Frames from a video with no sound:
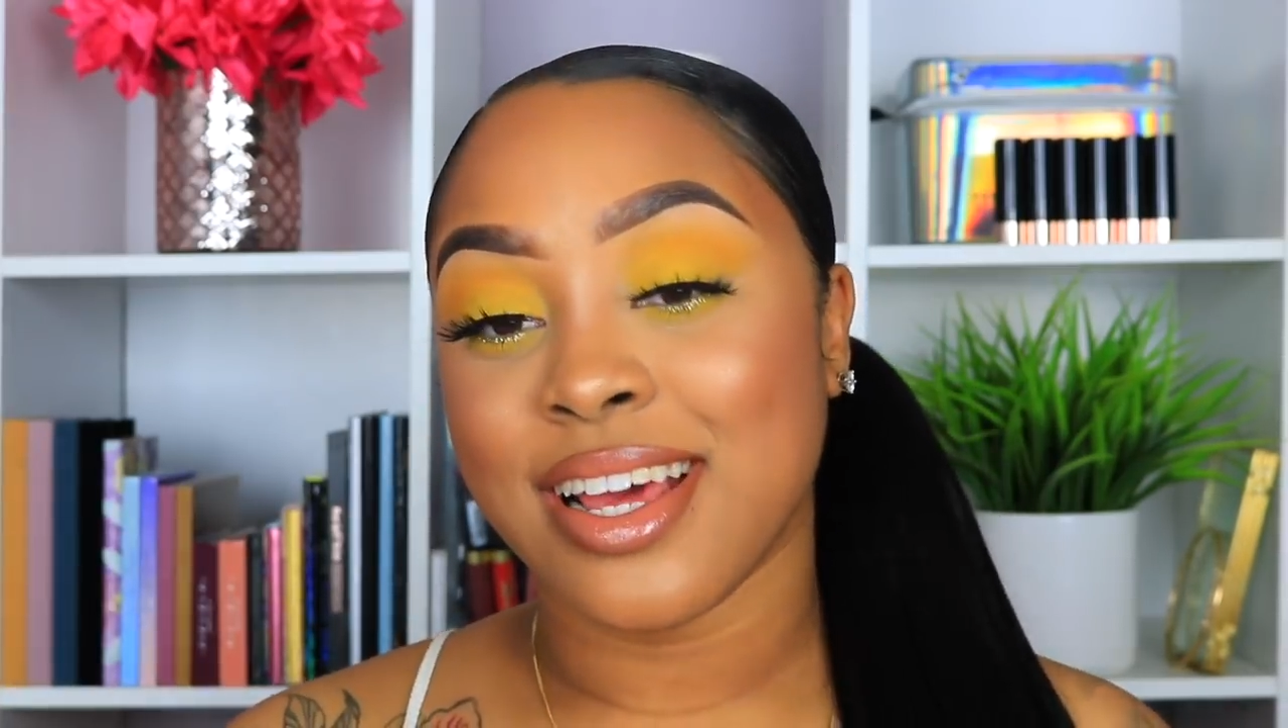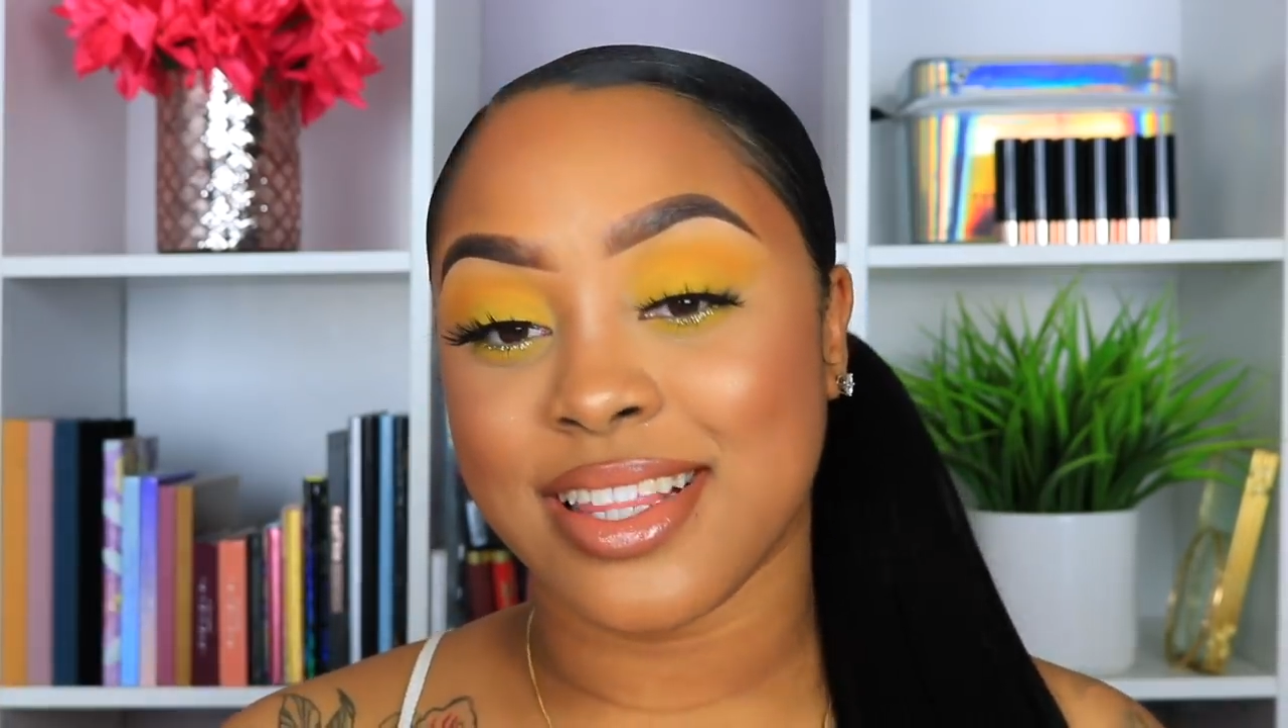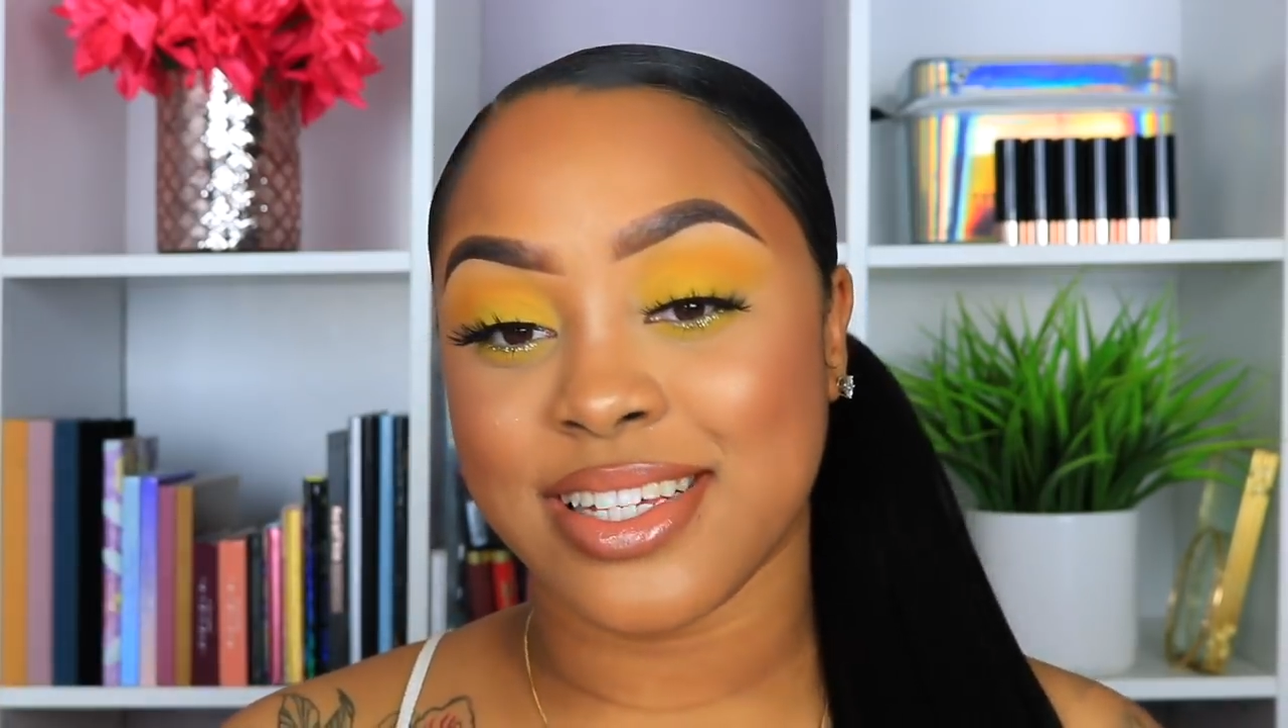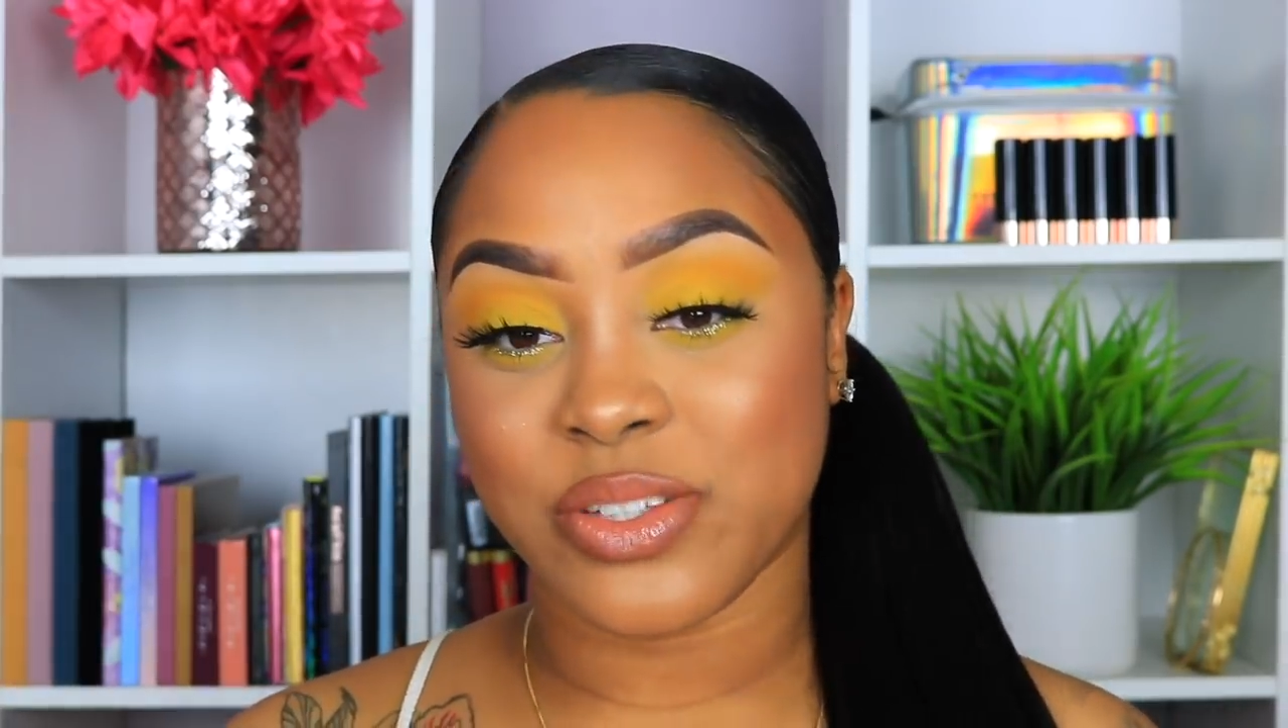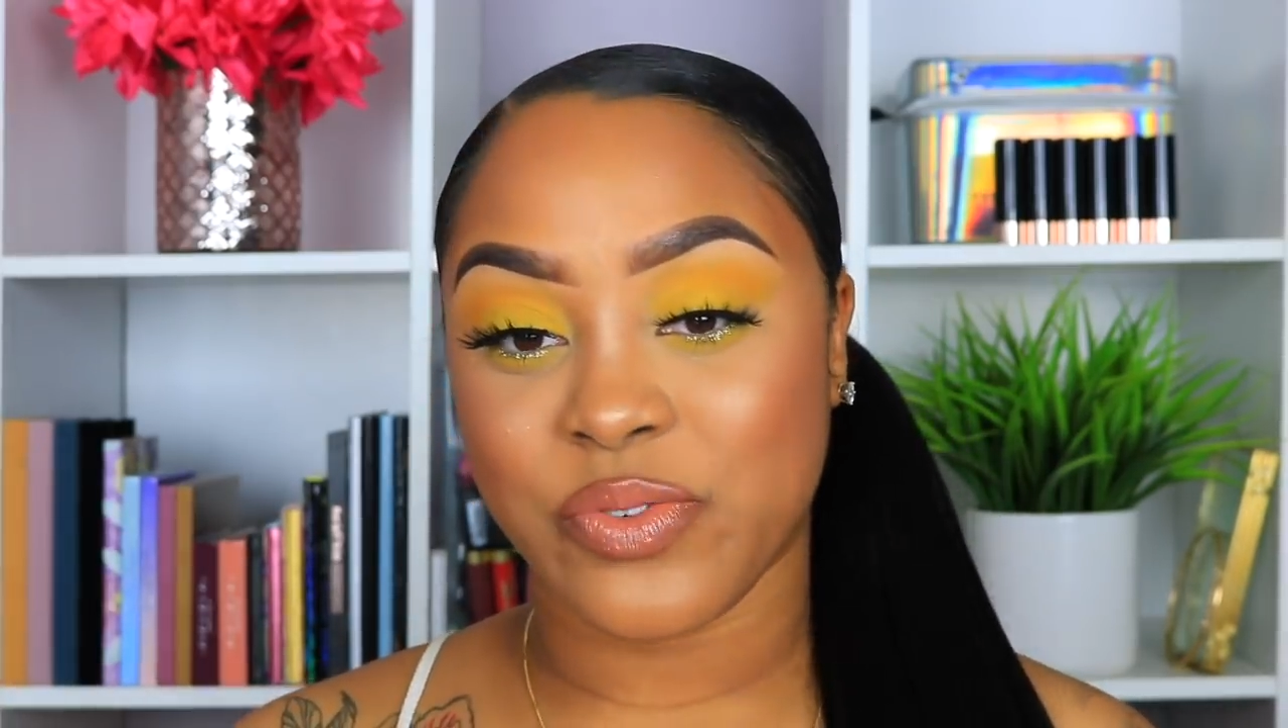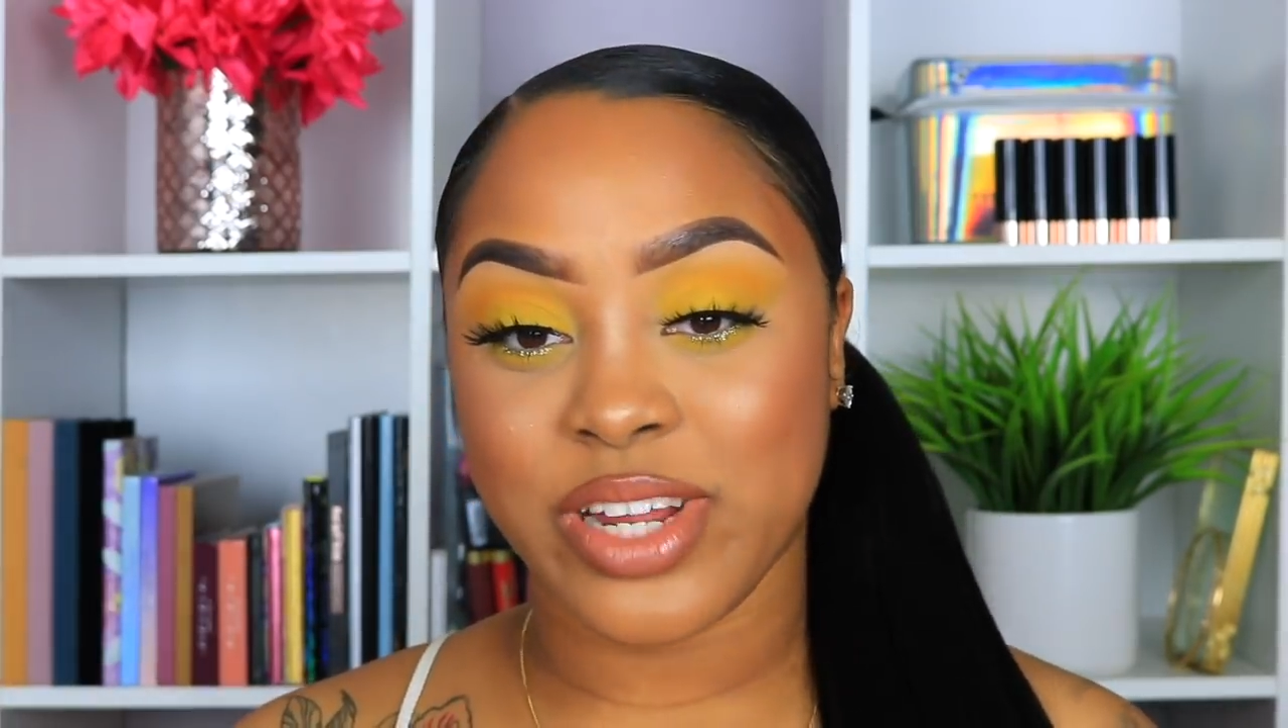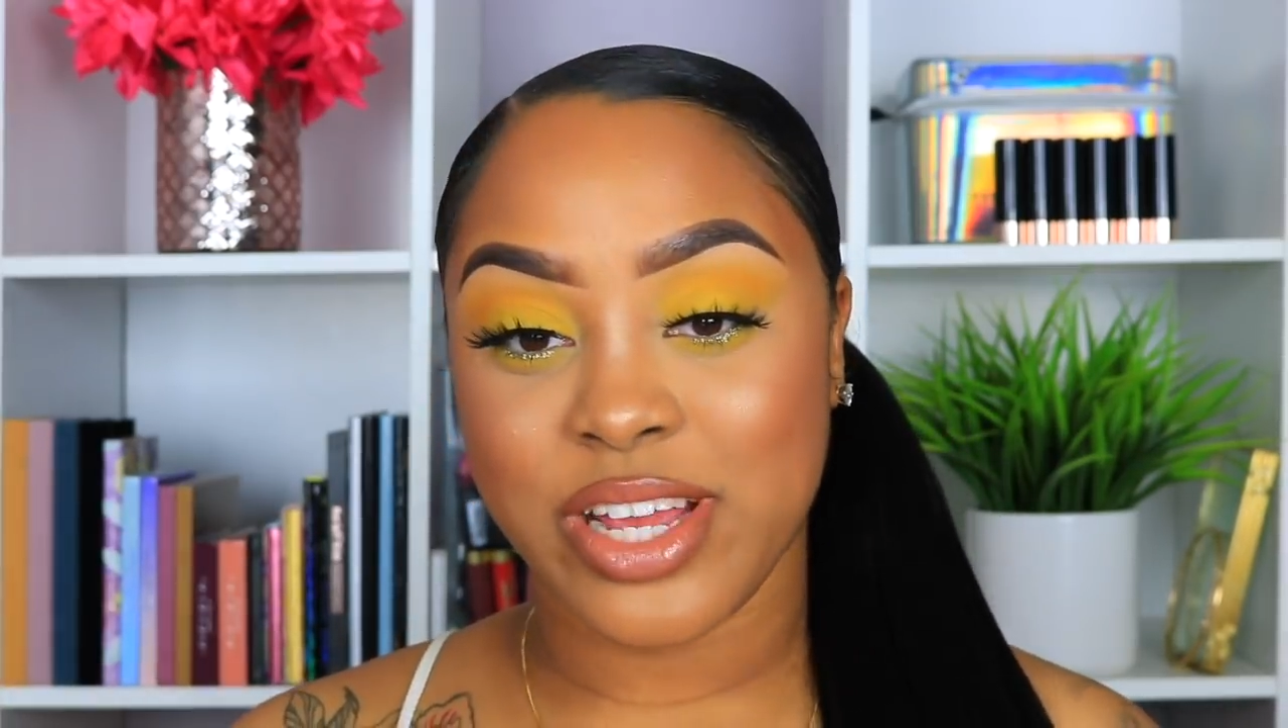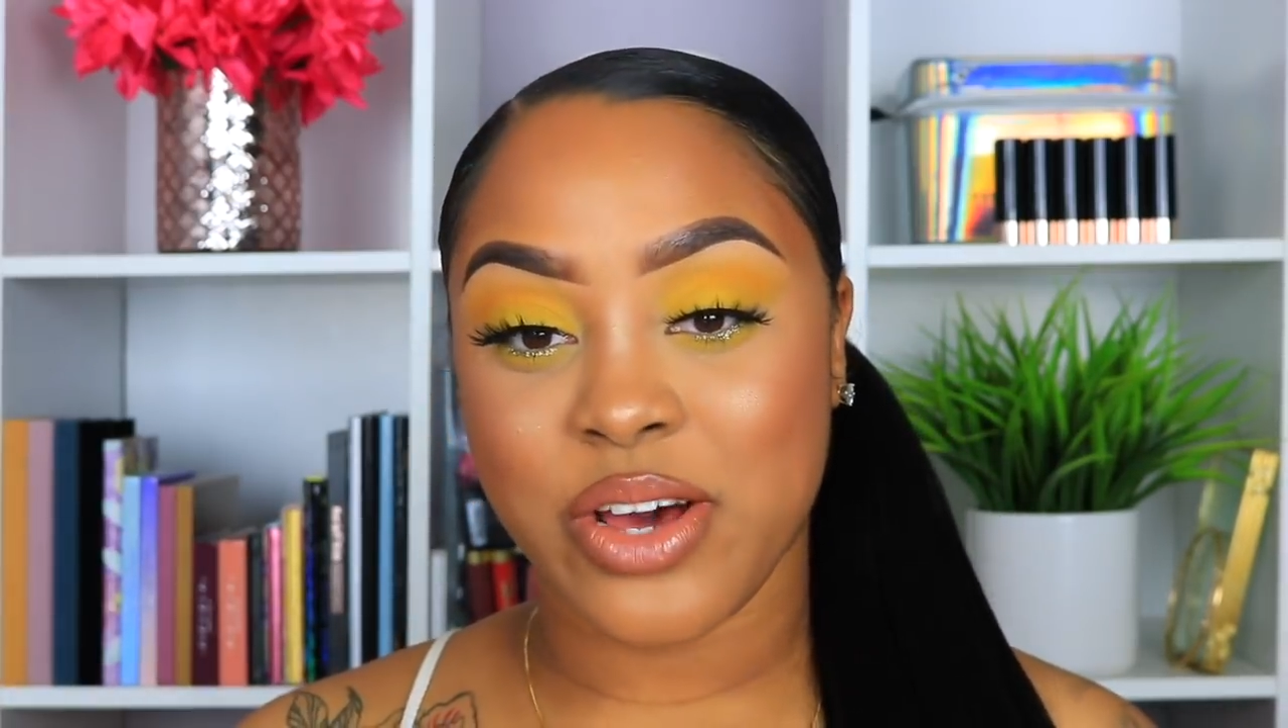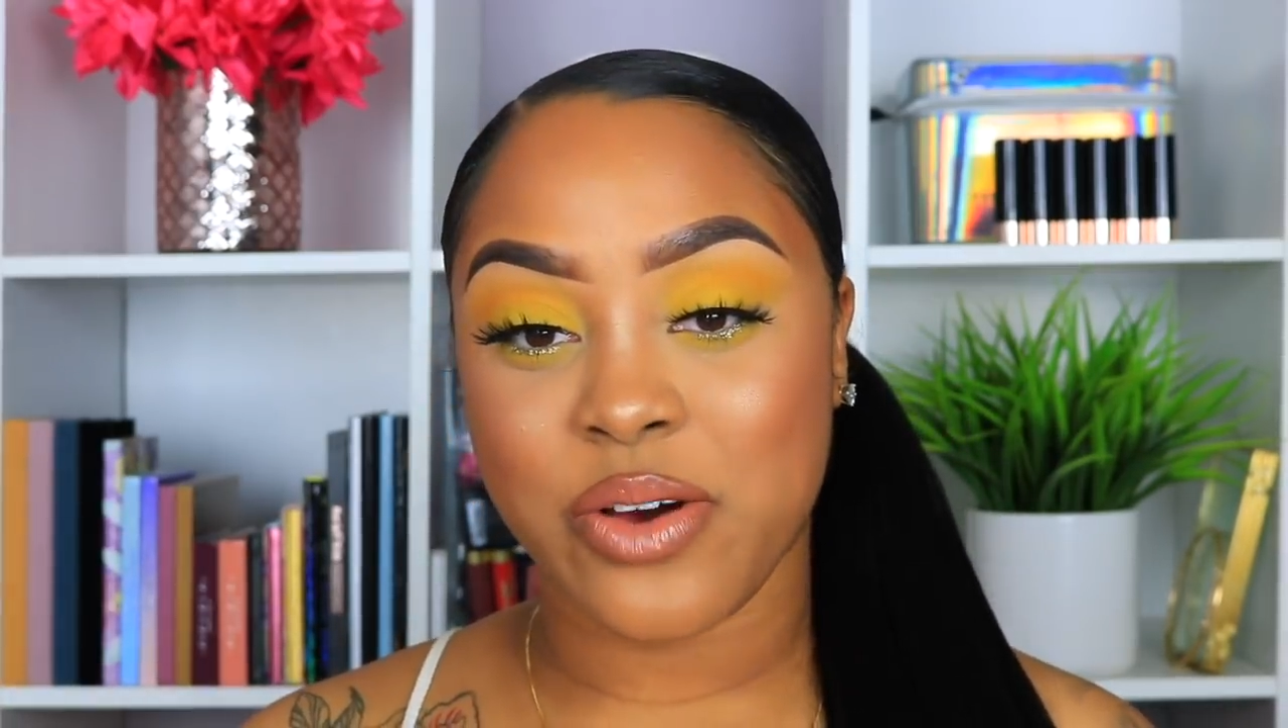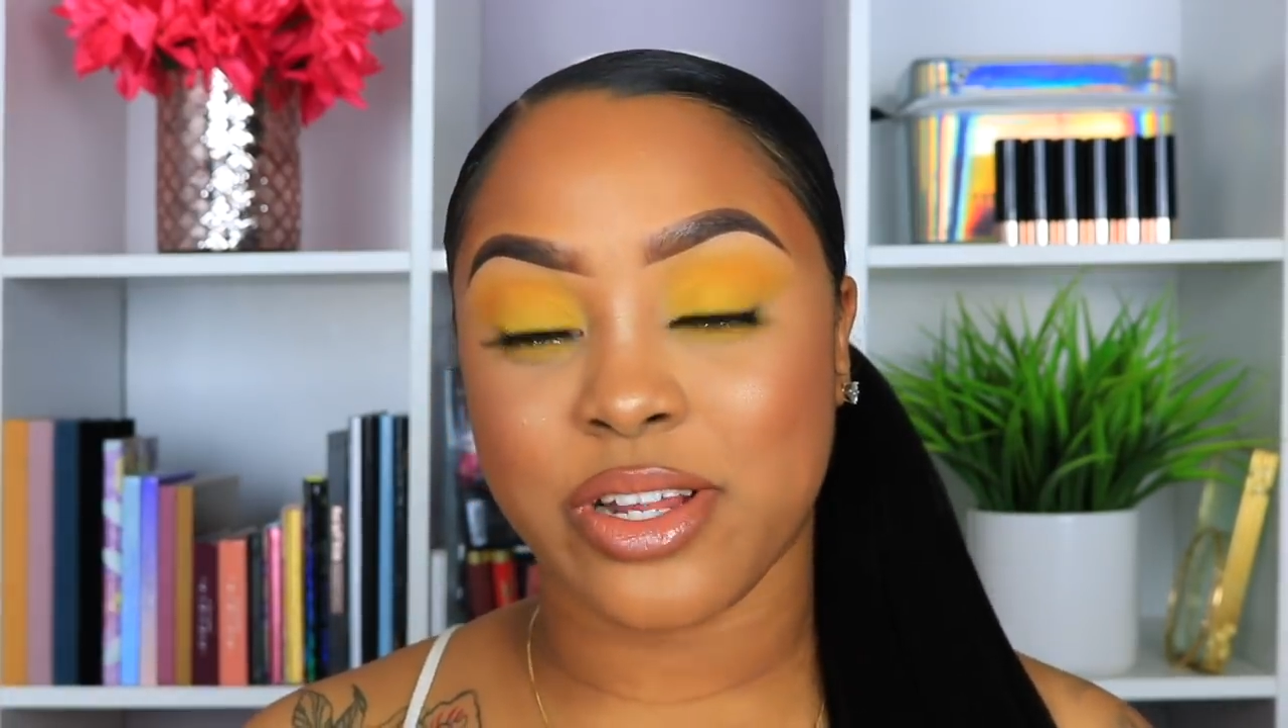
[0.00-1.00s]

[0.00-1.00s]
this video,